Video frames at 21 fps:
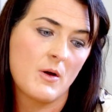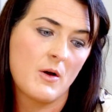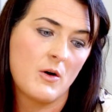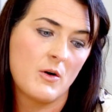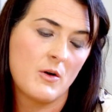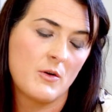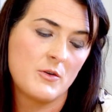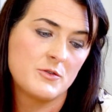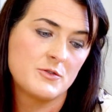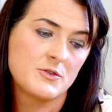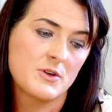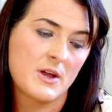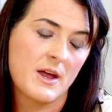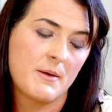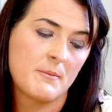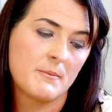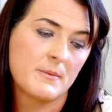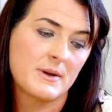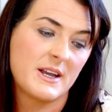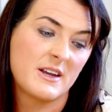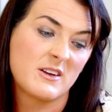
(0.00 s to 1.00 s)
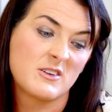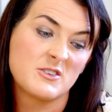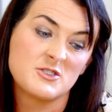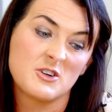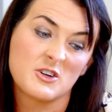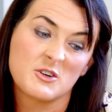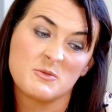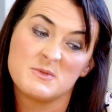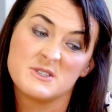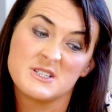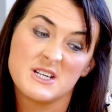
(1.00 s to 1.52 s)
on clinical
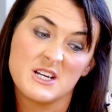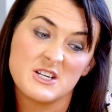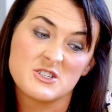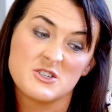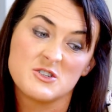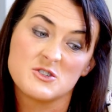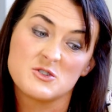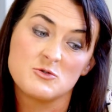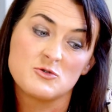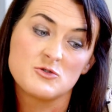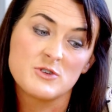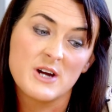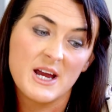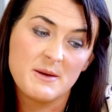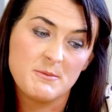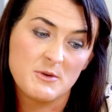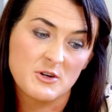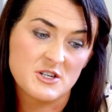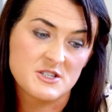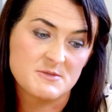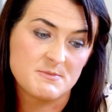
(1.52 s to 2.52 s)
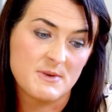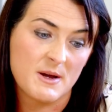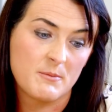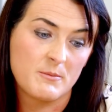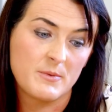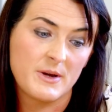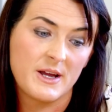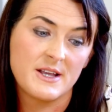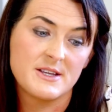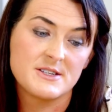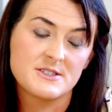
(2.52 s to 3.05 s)
documentation, so dry mucous
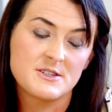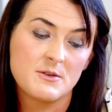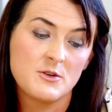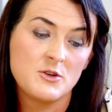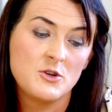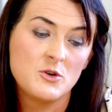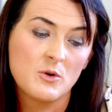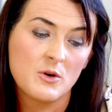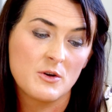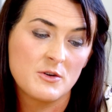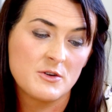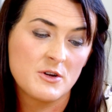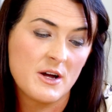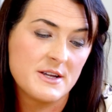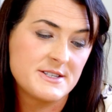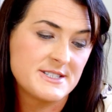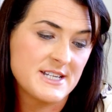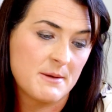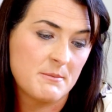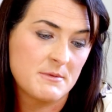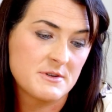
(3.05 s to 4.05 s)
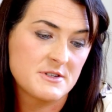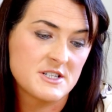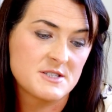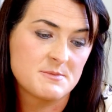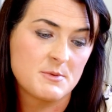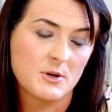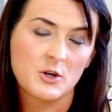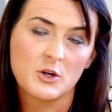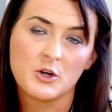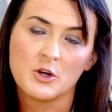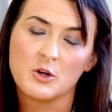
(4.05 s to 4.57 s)
membranes, not edematous
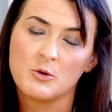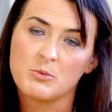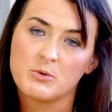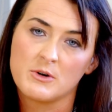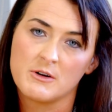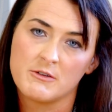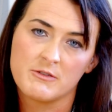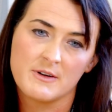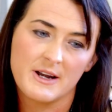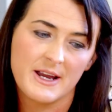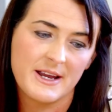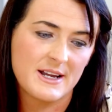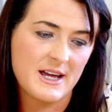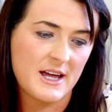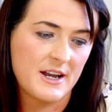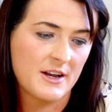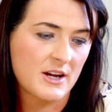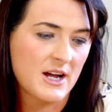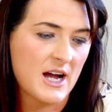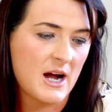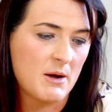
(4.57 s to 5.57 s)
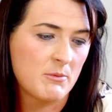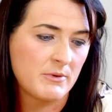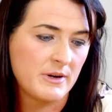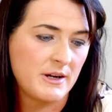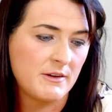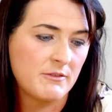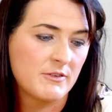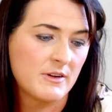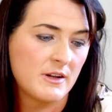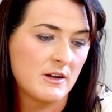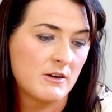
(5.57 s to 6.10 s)
but cool peripherally, and had a cap
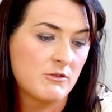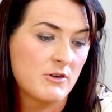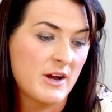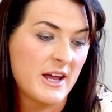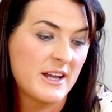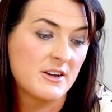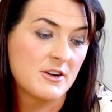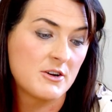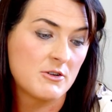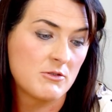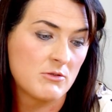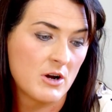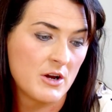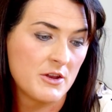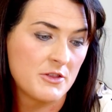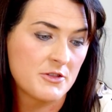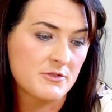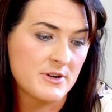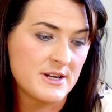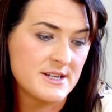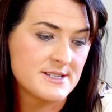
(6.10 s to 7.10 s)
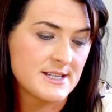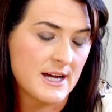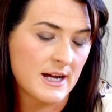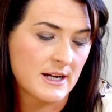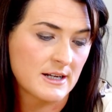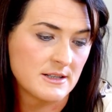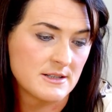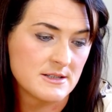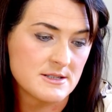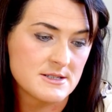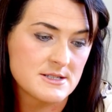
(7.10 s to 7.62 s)
refill of in and around 3
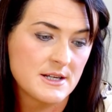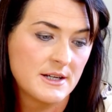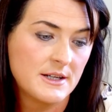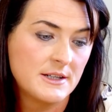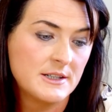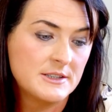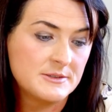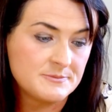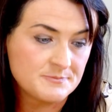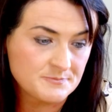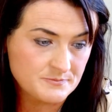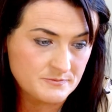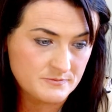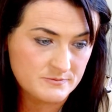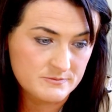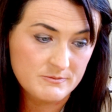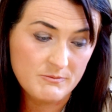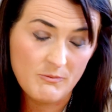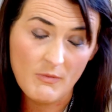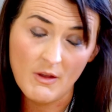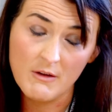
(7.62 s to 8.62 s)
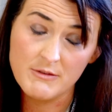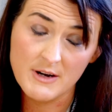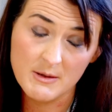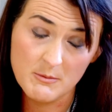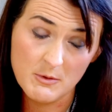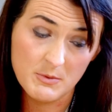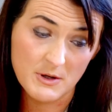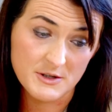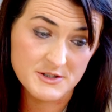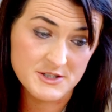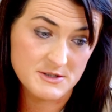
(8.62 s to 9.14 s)
seconds.
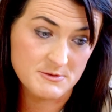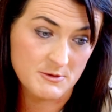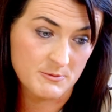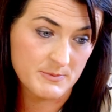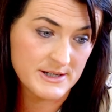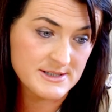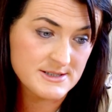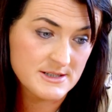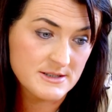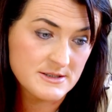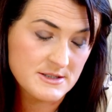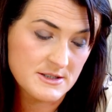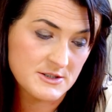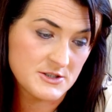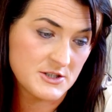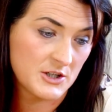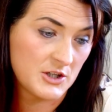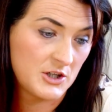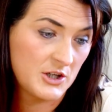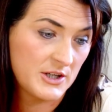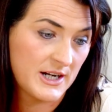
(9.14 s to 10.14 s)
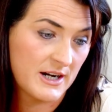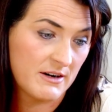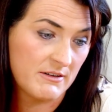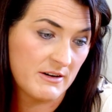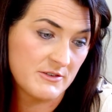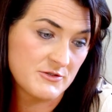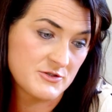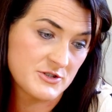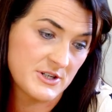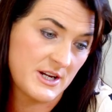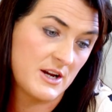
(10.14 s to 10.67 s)
Thermal pulses were present. She had good air
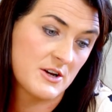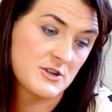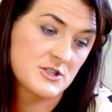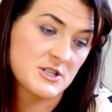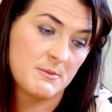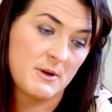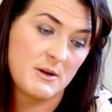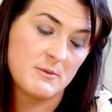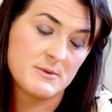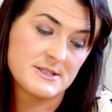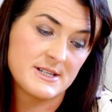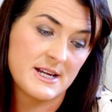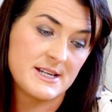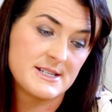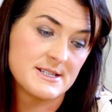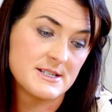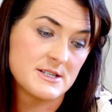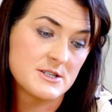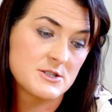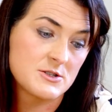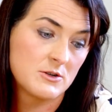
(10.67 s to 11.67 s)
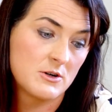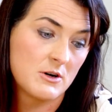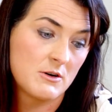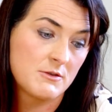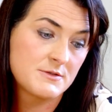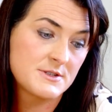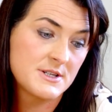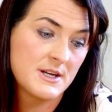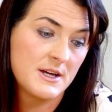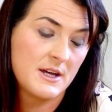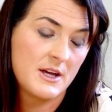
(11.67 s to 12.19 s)
entry. Her tummy was nice and
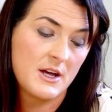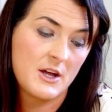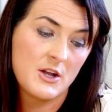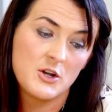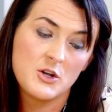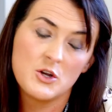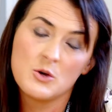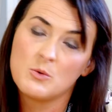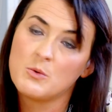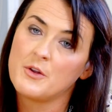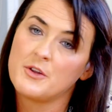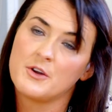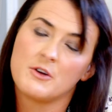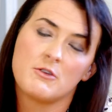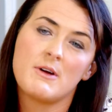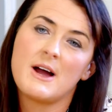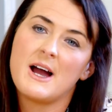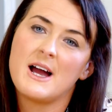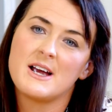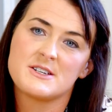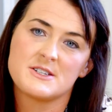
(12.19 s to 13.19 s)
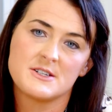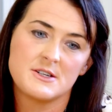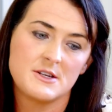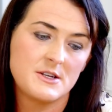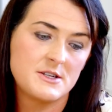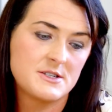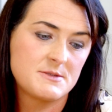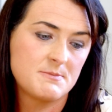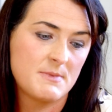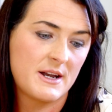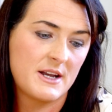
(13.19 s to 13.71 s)
soft. No other
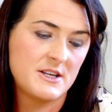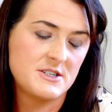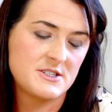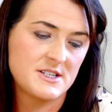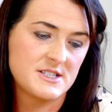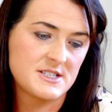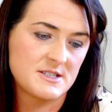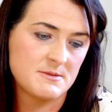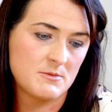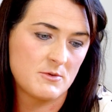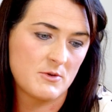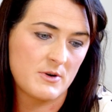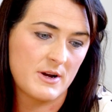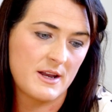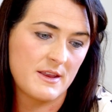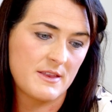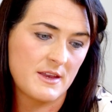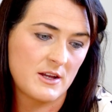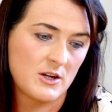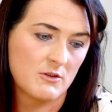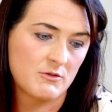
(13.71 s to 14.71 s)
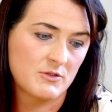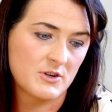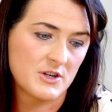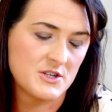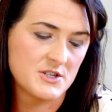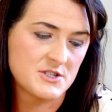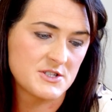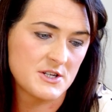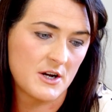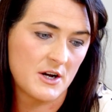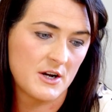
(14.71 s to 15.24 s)
rashes, meningism or anything of
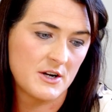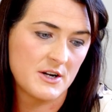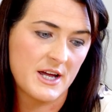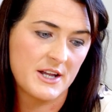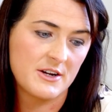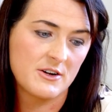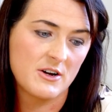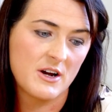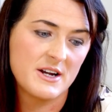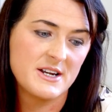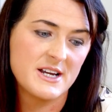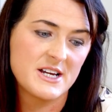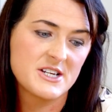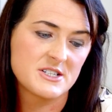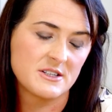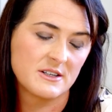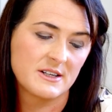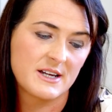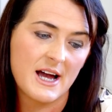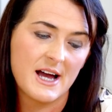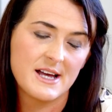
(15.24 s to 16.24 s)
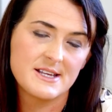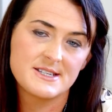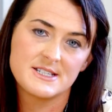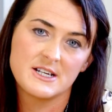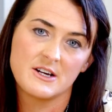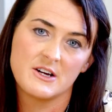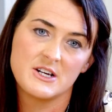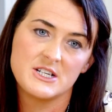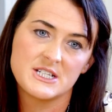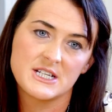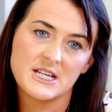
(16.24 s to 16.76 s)
concern. And her initial gas
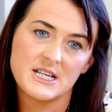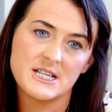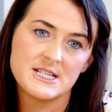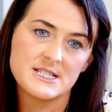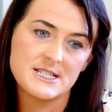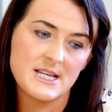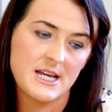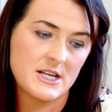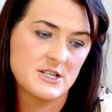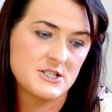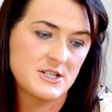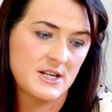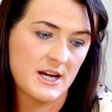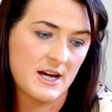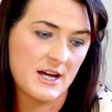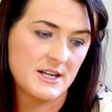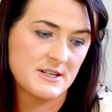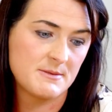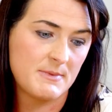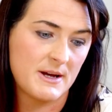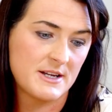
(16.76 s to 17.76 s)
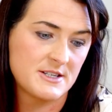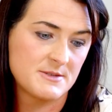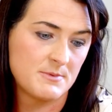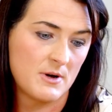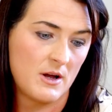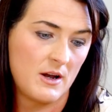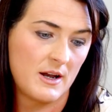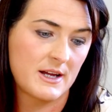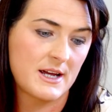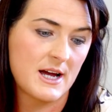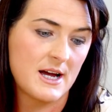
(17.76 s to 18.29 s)
there, as you can see it, she had a
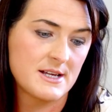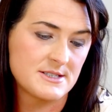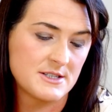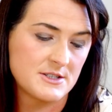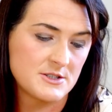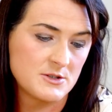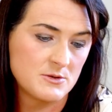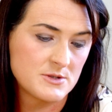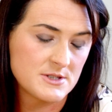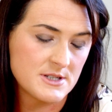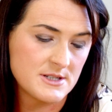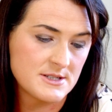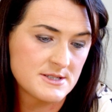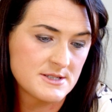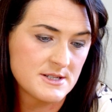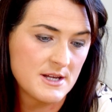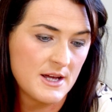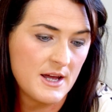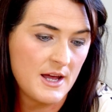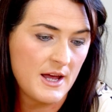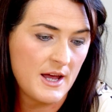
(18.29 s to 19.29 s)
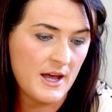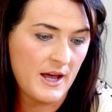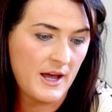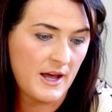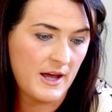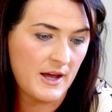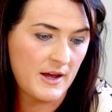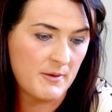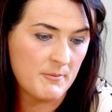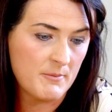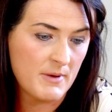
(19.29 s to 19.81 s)
metabolic acidosis.
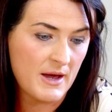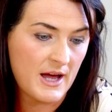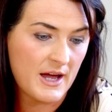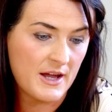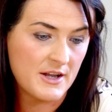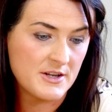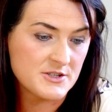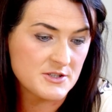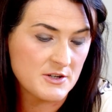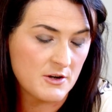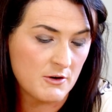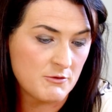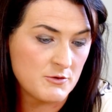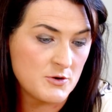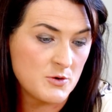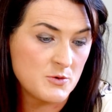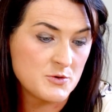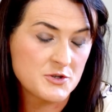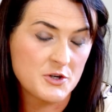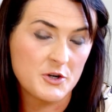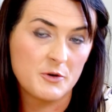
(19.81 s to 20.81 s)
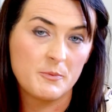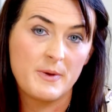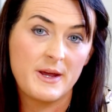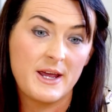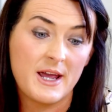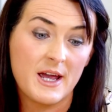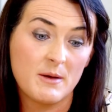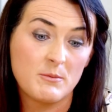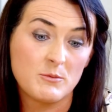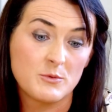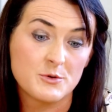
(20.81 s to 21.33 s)
And of note, her
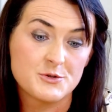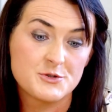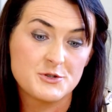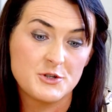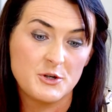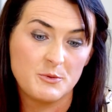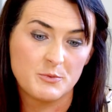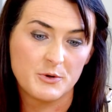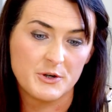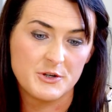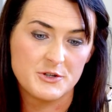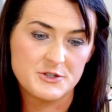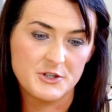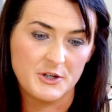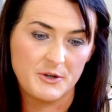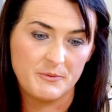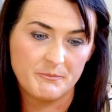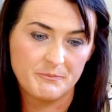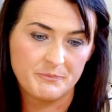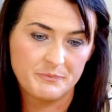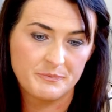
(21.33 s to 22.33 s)
BM was 2.2.